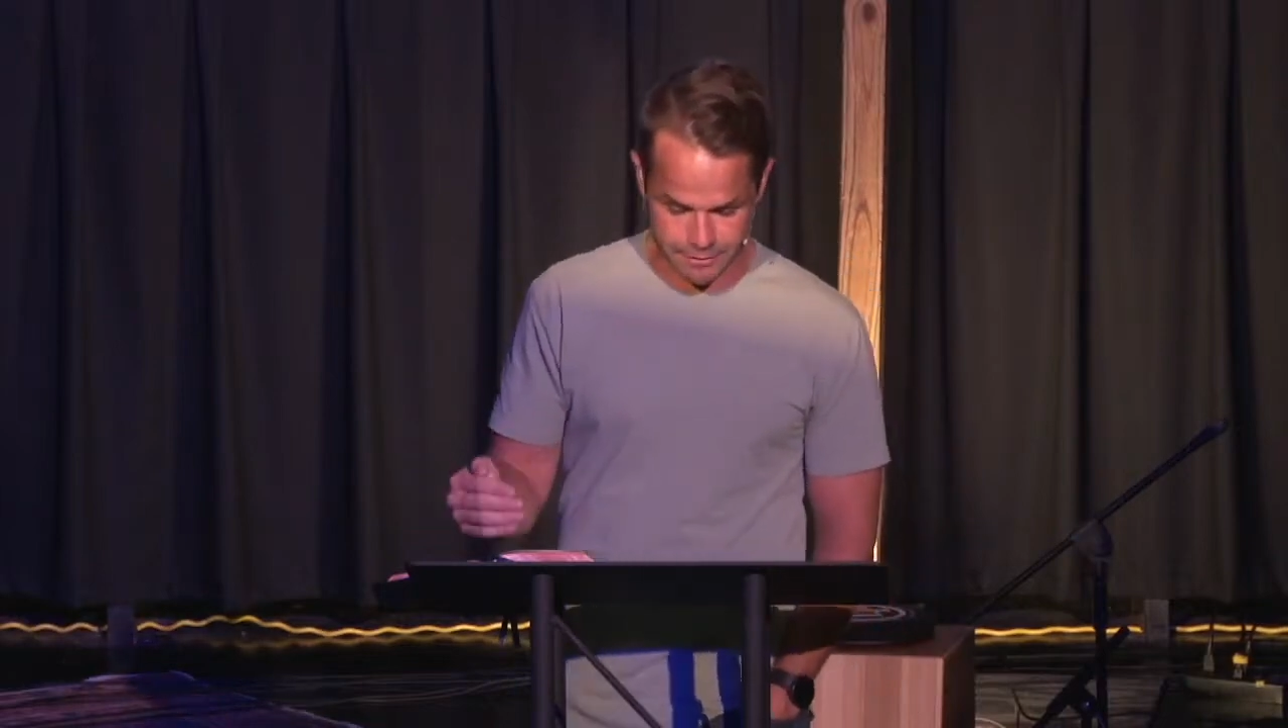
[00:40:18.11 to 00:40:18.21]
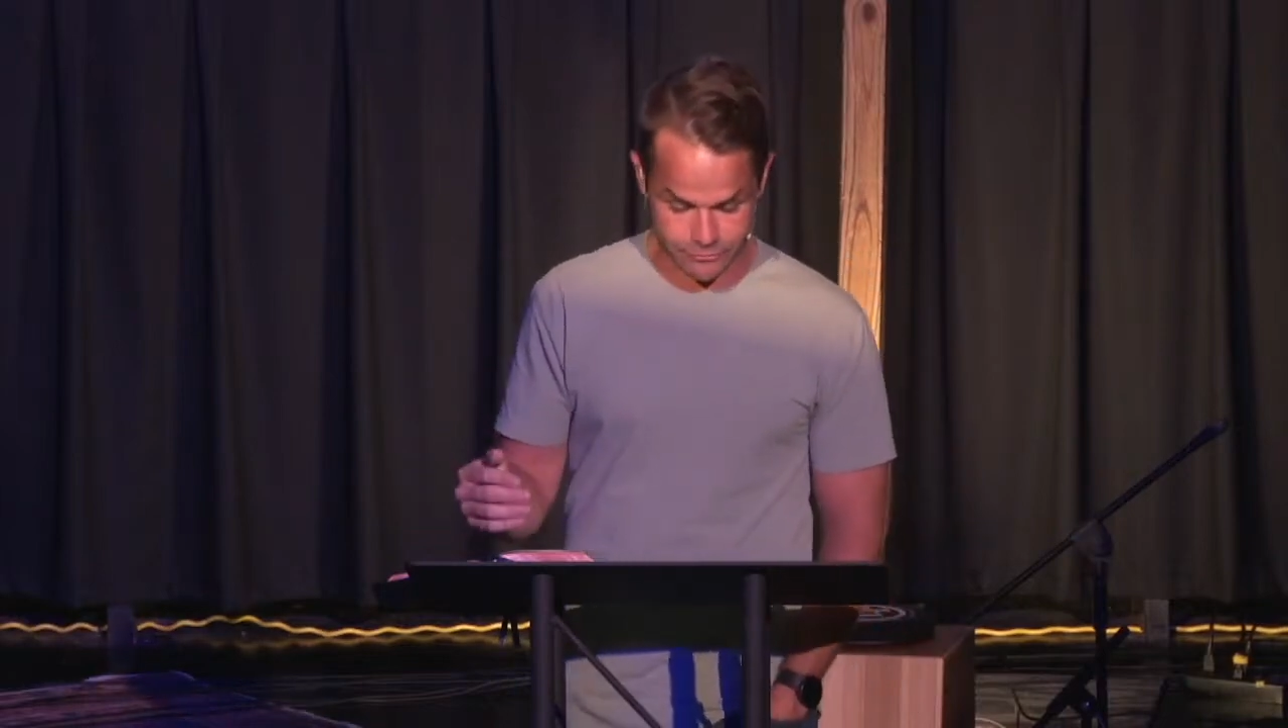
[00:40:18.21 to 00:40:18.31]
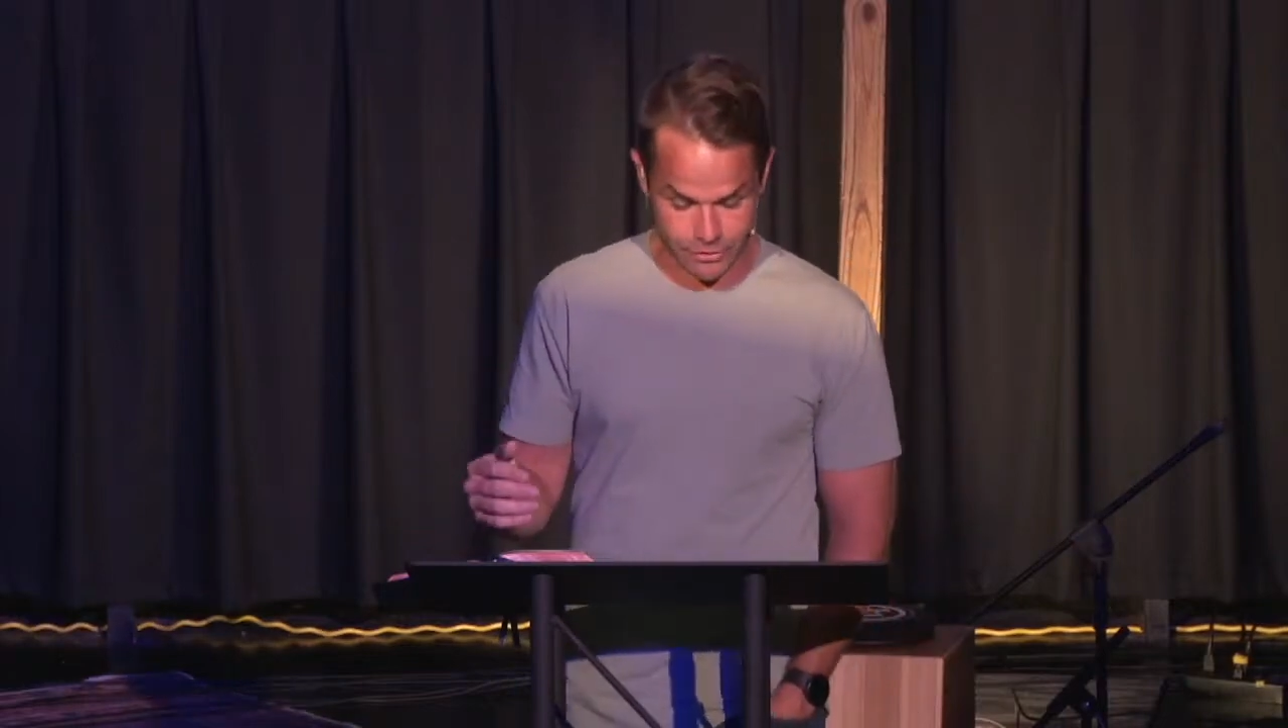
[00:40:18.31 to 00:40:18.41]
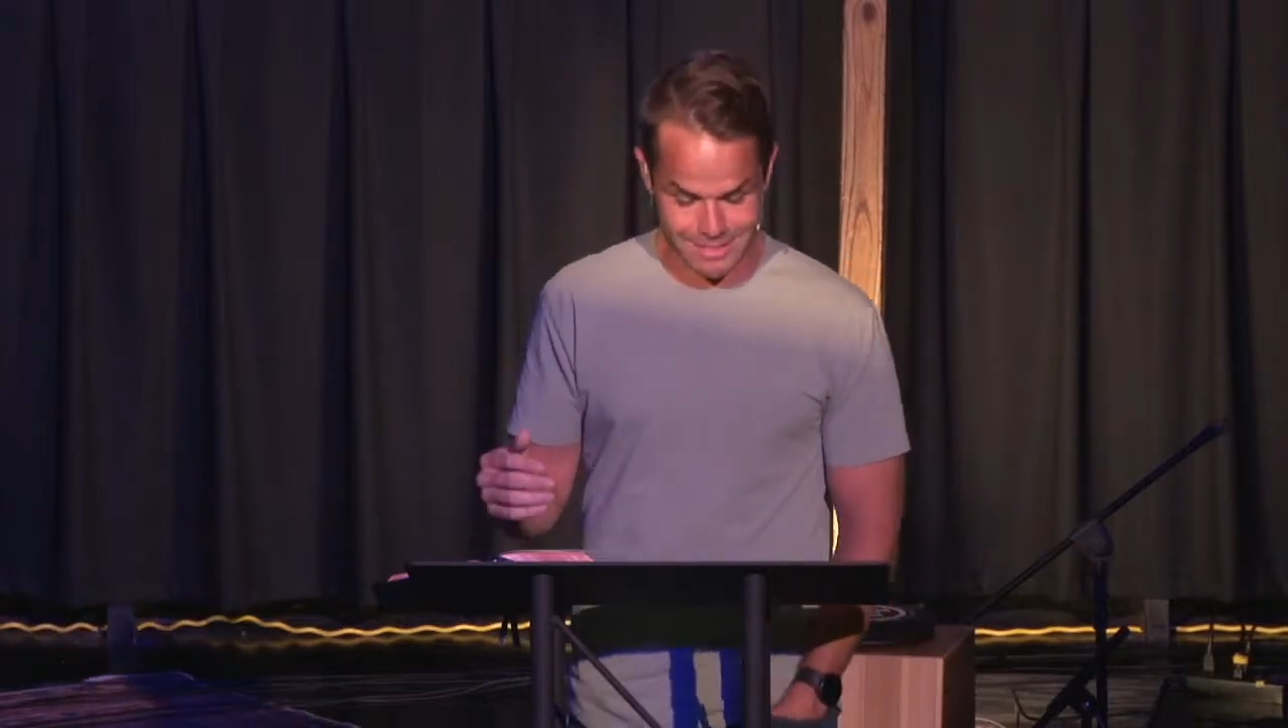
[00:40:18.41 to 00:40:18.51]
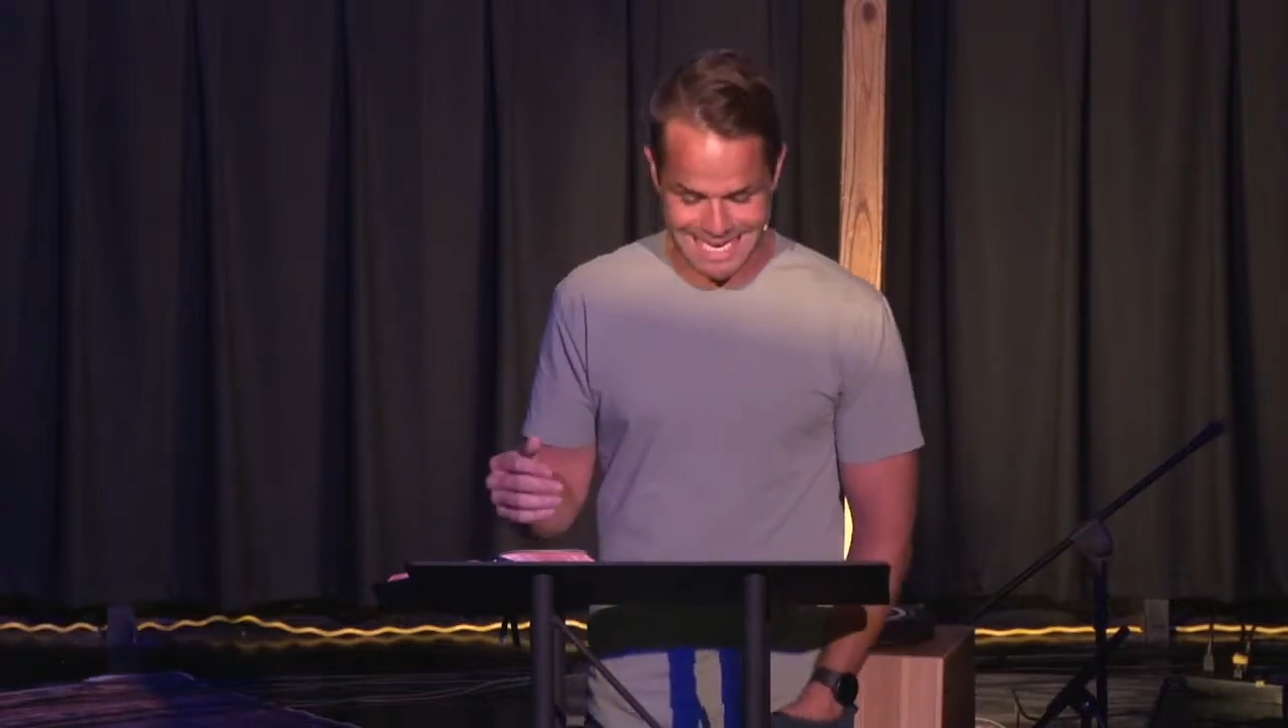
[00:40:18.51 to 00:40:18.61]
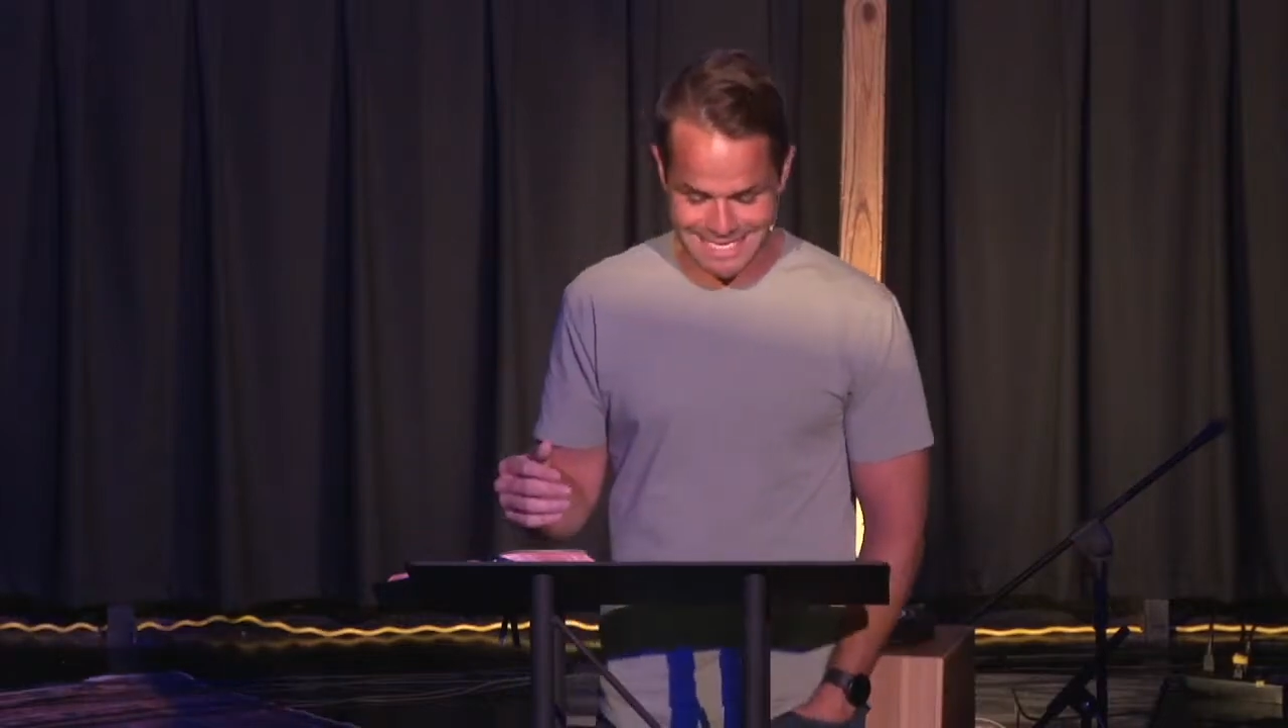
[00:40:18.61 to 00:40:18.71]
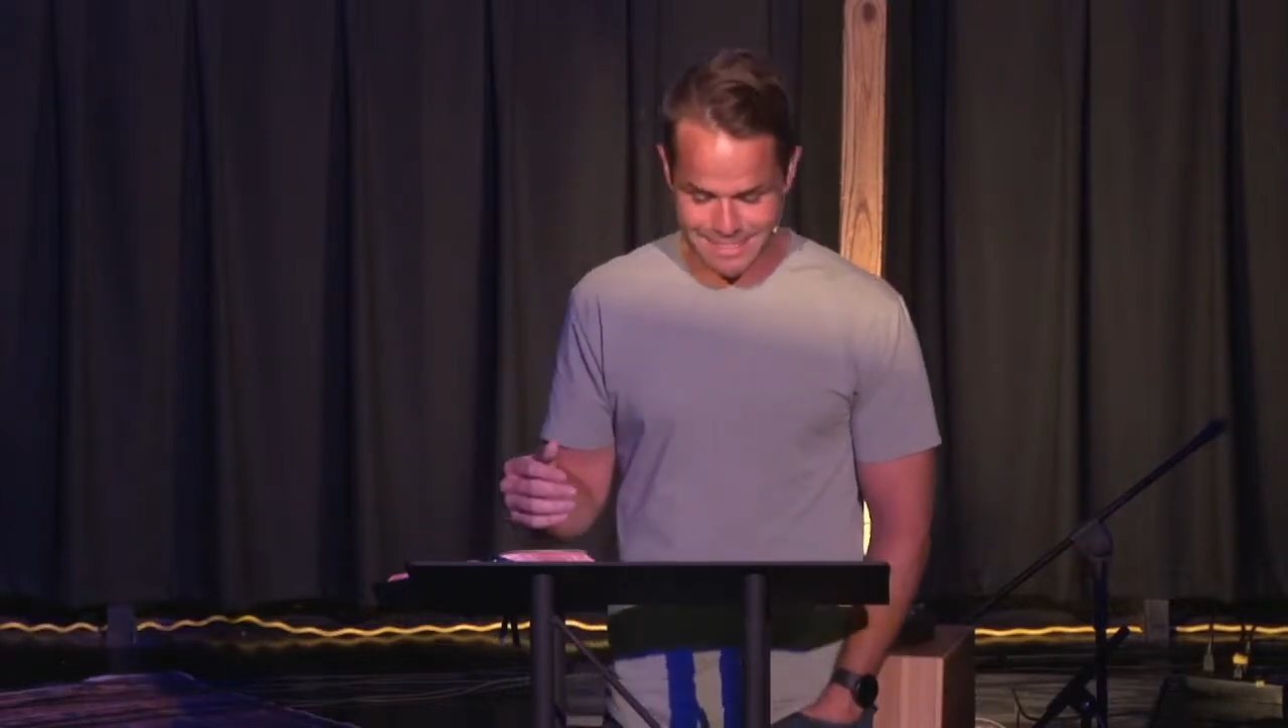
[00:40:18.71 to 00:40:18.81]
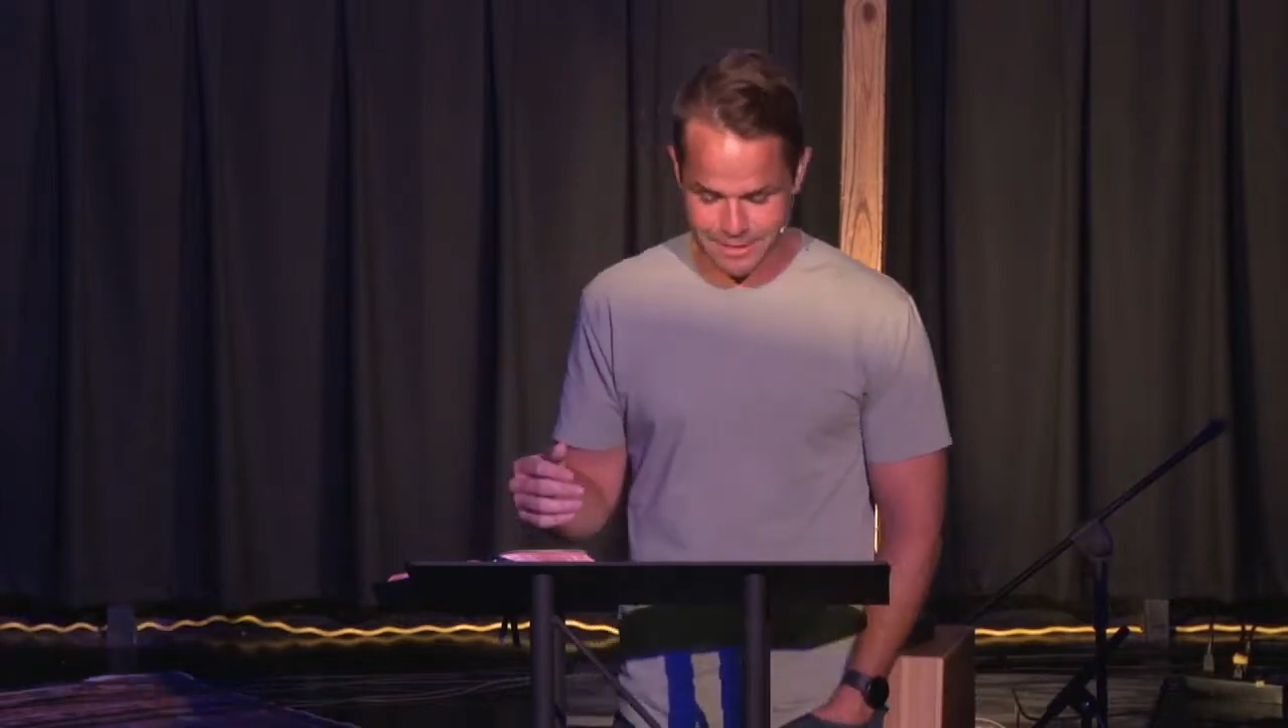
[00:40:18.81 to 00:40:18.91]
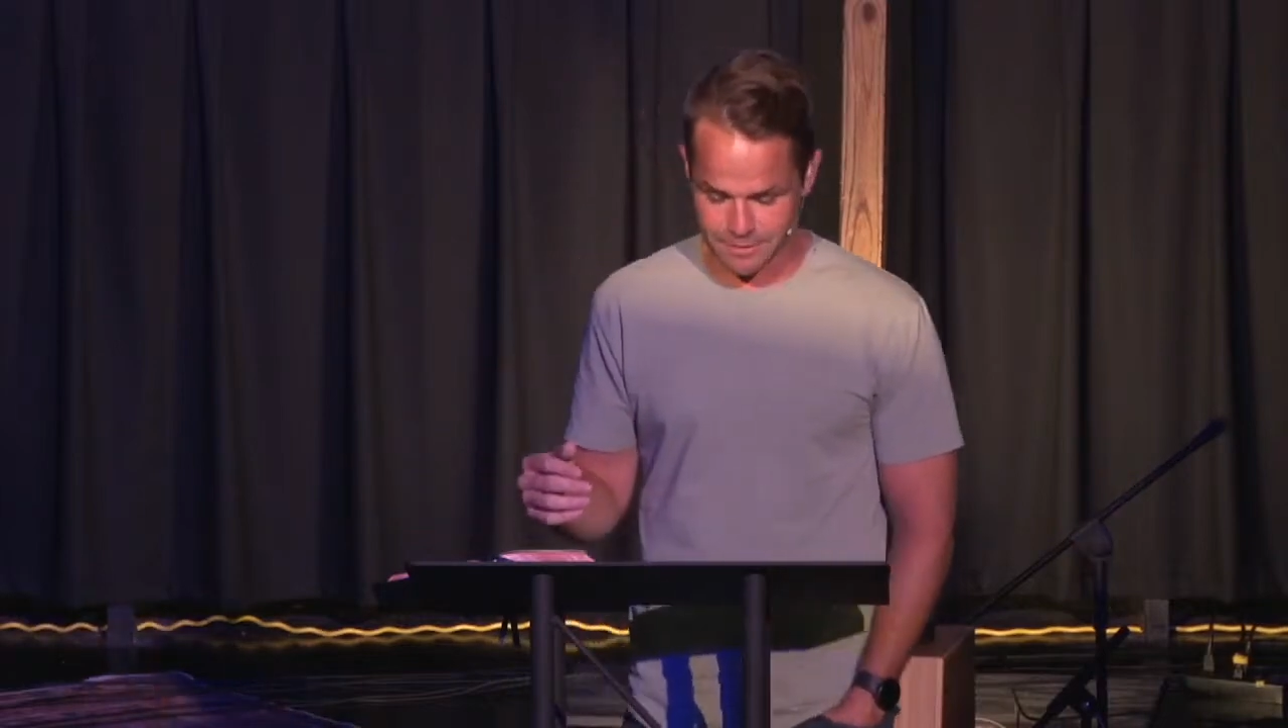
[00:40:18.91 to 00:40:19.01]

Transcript: Friends asked them,